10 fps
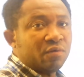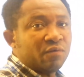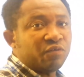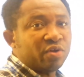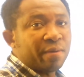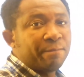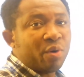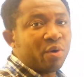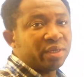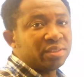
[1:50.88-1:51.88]
for the
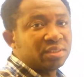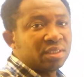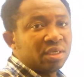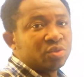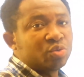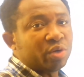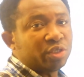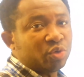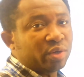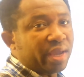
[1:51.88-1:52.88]
boys to
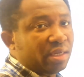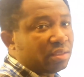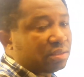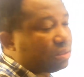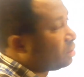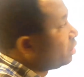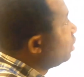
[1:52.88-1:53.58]
ratio girls